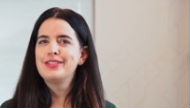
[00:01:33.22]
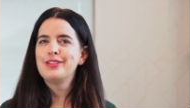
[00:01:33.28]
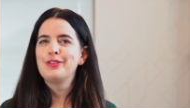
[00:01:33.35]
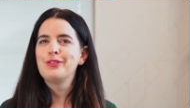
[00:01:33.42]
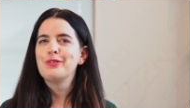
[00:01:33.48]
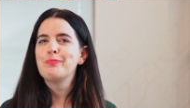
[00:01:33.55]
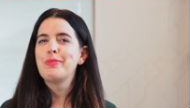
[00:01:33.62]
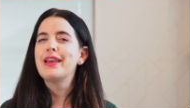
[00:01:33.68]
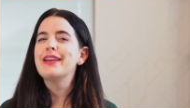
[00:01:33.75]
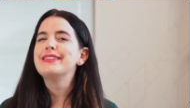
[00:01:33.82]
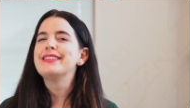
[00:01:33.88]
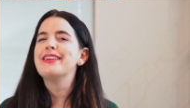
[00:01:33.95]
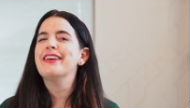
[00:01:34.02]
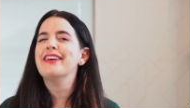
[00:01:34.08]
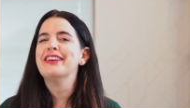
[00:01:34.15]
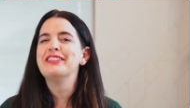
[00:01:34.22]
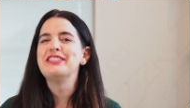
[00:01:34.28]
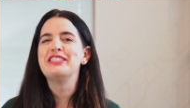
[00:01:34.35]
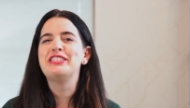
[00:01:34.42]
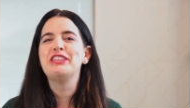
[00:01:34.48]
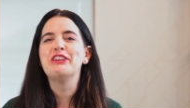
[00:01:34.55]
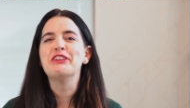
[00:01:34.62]
to,
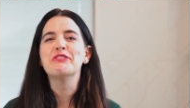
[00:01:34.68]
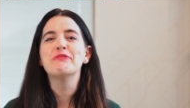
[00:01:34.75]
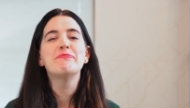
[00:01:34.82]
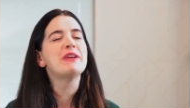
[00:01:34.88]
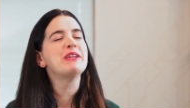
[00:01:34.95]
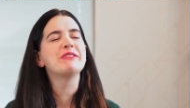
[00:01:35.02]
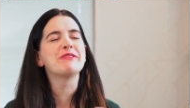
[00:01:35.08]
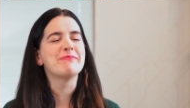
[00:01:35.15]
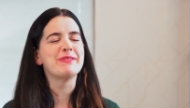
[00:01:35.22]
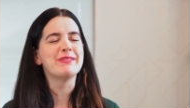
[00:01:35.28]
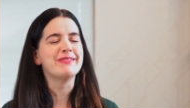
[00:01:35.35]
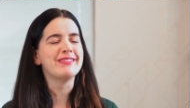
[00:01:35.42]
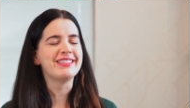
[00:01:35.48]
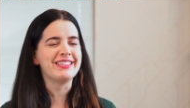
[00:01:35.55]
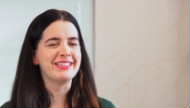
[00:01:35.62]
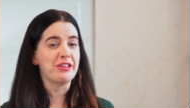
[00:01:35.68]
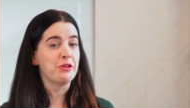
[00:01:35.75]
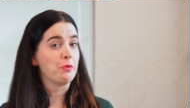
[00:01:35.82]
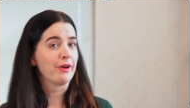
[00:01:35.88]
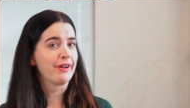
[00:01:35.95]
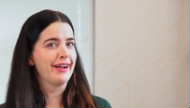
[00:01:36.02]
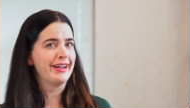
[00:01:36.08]
to pay tribute to the
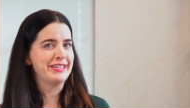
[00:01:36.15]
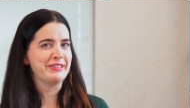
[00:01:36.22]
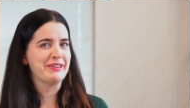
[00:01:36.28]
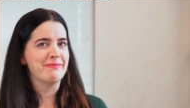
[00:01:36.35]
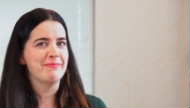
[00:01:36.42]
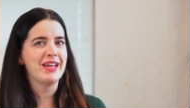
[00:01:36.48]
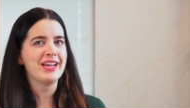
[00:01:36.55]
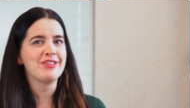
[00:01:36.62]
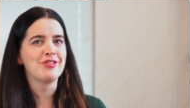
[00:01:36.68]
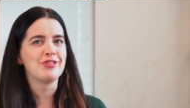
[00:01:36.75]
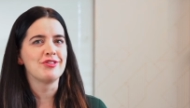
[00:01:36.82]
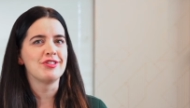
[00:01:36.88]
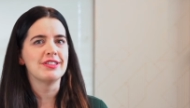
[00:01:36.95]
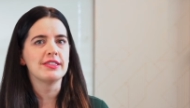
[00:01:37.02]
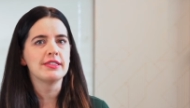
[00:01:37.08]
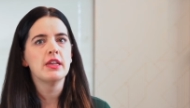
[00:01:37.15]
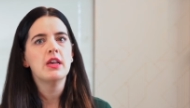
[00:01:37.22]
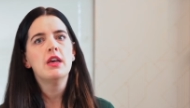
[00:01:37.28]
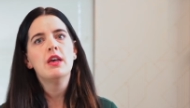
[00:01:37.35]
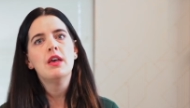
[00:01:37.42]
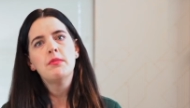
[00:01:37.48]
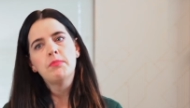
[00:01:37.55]
work I do on megachurches,
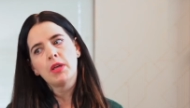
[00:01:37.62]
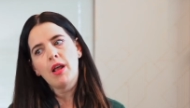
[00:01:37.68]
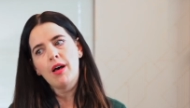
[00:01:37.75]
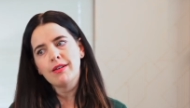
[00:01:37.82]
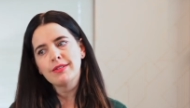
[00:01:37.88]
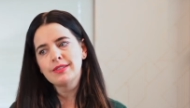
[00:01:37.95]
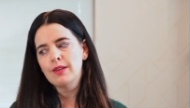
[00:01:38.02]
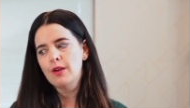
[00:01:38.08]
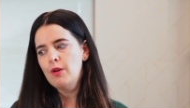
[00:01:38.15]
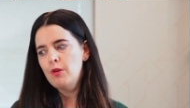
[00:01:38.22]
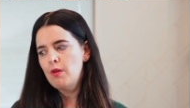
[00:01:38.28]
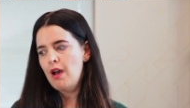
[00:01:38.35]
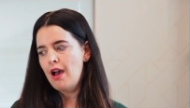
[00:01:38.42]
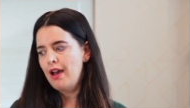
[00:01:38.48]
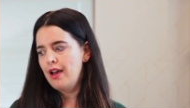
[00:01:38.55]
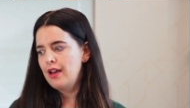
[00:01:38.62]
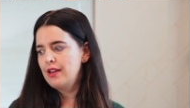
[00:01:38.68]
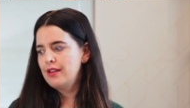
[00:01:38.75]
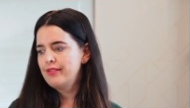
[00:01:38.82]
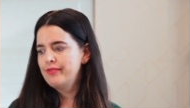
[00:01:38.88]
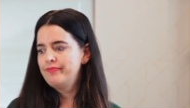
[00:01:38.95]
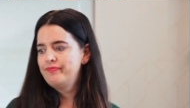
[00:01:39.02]
but also
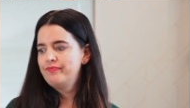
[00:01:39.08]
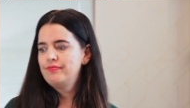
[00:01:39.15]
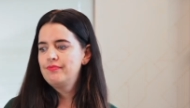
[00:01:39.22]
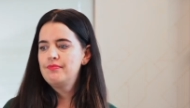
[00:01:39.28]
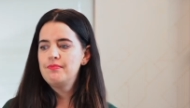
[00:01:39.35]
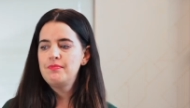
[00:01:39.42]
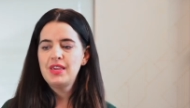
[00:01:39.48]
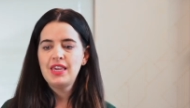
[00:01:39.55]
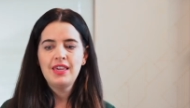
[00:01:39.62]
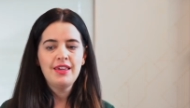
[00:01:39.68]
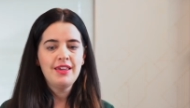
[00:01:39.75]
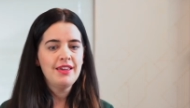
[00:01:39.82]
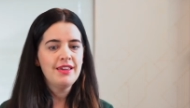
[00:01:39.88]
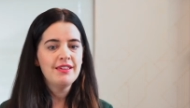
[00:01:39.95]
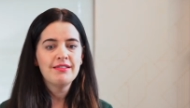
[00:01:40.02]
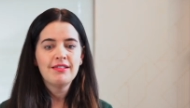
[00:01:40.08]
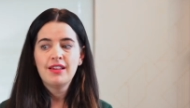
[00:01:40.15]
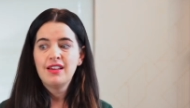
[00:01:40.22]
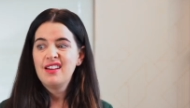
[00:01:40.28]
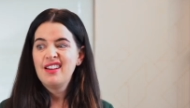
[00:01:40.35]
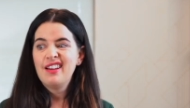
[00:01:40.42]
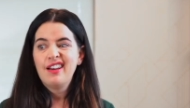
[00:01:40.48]
uh, be
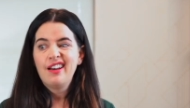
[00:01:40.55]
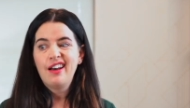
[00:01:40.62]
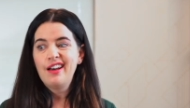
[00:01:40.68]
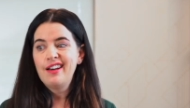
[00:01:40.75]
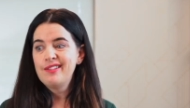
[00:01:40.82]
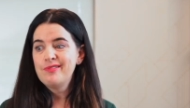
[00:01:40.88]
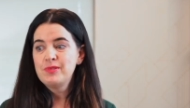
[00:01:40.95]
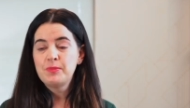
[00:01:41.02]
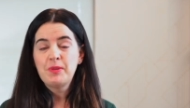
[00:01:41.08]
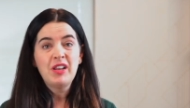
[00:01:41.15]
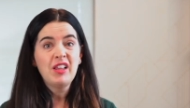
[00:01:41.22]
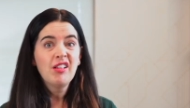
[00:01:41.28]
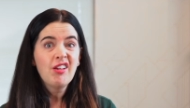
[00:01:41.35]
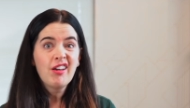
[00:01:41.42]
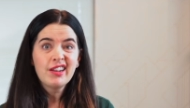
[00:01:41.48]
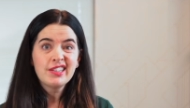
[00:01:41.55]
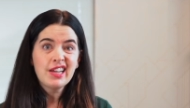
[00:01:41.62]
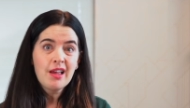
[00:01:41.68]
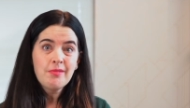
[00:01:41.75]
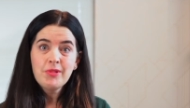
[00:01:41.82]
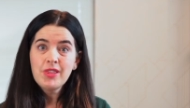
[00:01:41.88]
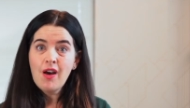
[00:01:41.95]
um, spending a lot of
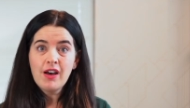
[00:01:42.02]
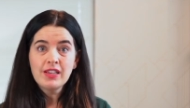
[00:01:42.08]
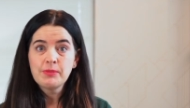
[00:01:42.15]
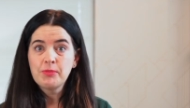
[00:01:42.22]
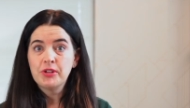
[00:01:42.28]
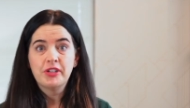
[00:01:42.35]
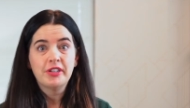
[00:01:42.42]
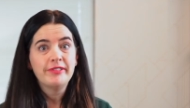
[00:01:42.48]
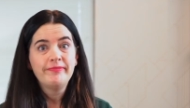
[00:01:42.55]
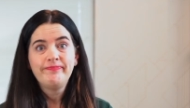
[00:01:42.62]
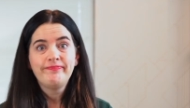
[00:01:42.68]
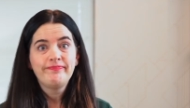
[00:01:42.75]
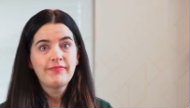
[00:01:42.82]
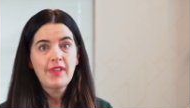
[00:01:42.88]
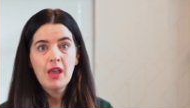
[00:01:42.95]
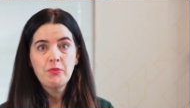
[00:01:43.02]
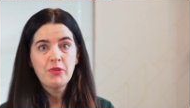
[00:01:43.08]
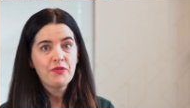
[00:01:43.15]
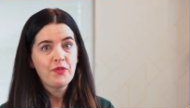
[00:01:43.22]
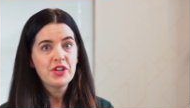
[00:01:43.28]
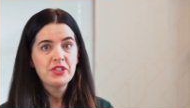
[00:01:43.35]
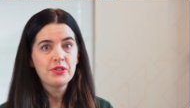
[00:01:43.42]
time in the hospital and
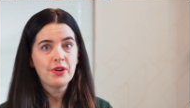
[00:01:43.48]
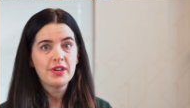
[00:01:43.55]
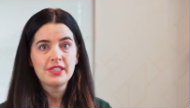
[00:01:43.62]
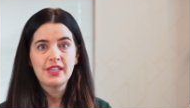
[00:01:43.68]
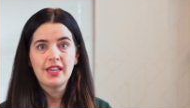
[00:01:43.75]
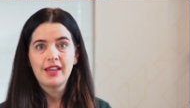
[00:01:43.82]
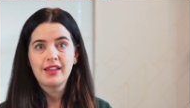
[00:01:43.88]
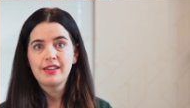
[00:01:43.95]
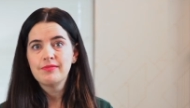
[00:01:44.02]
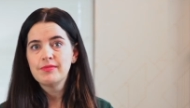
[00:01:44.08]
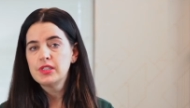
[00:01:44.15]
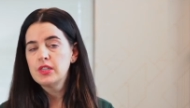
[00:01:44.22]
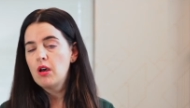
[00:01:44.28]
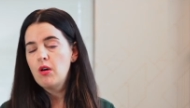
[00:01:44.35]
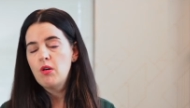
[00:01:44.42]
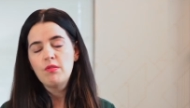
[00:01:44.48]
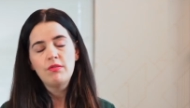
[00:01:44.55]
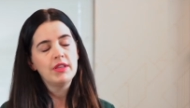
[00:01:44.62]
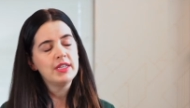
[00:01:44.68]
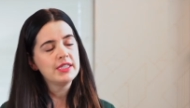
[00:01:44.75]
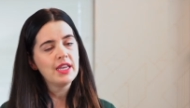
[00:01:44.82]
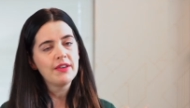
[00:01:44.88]
with friends who are sick. So
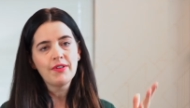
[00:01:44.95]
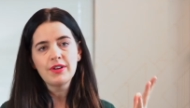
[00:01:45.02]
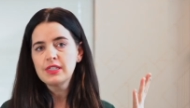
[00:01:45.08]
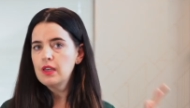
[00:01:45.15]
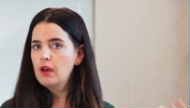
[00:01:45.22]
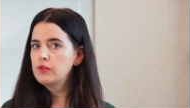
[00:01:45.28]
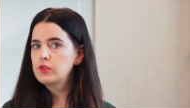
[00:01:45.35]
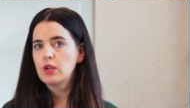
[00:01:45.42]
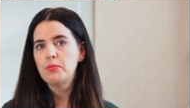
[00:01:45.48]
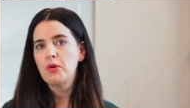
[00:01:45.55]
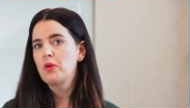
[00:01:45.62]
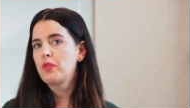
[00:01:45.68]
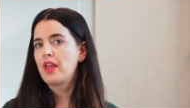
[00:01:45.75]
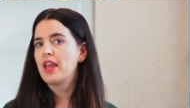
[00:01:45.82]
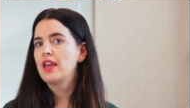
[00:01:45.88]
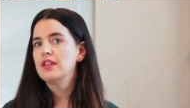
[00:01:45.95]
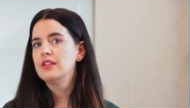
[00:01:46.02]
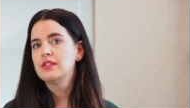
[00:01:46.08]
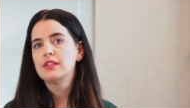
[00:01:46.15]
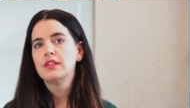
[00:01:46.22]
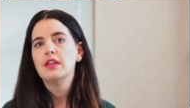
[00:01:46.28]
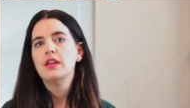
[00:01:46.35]
let's give ourselves our both and,